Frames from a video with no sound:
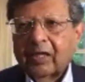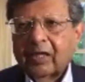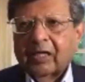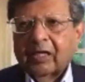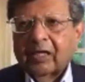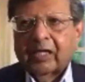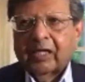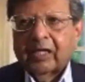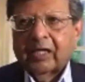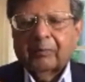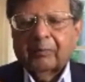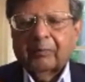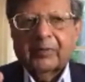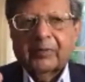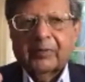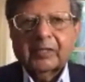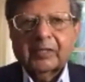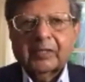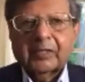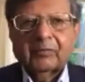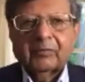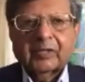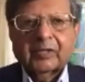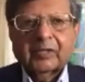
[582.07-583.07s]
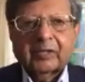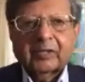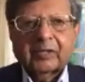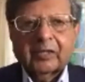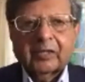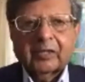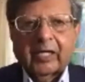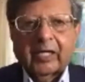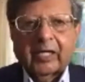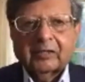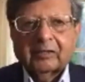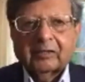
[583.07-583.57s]
a person with a
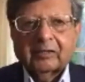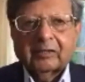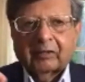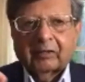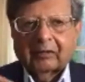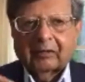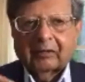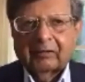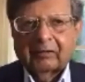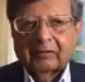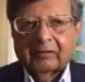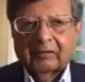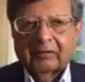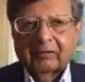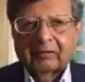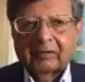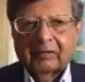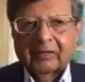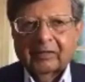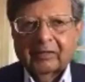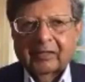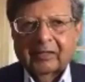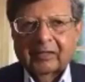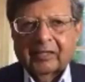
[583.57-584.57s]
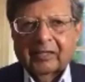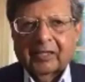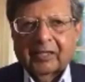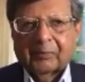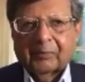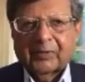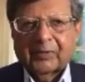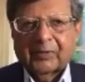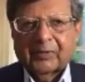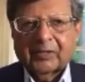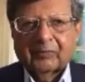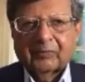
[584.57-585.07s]
title, a
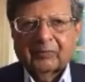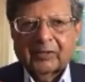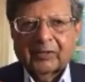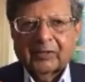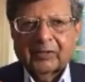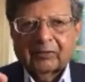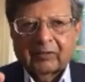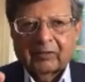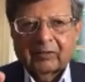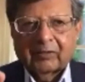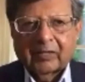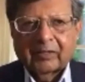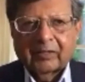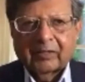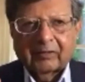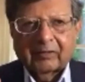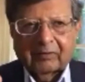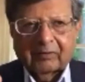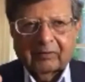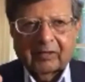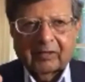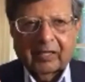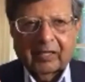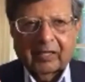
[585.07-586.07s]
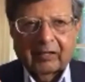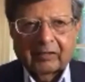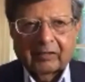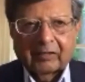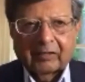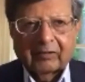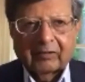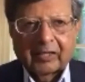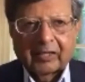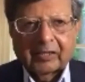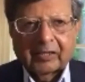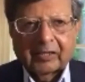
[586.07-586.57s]
person with
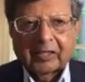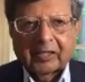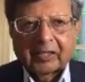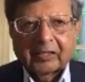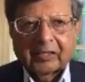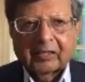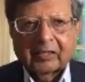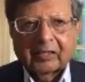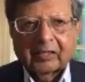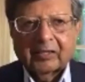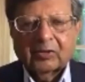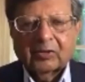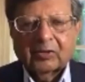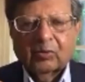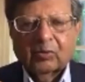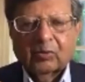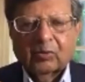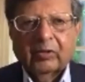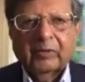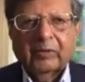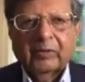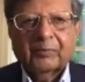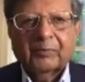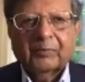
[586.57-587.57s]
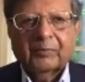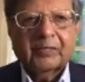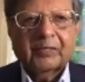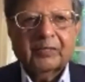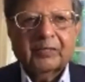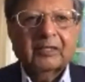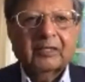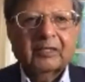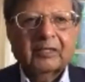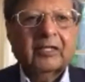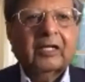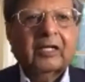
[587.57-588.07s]
accreditation is the only person
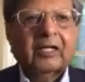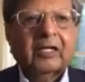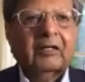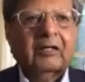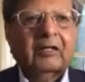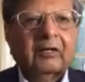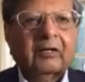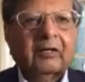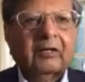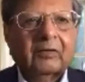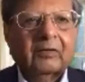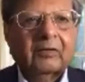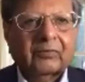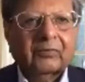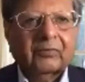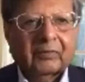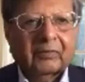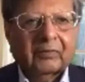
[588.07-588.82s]
that I can learn from.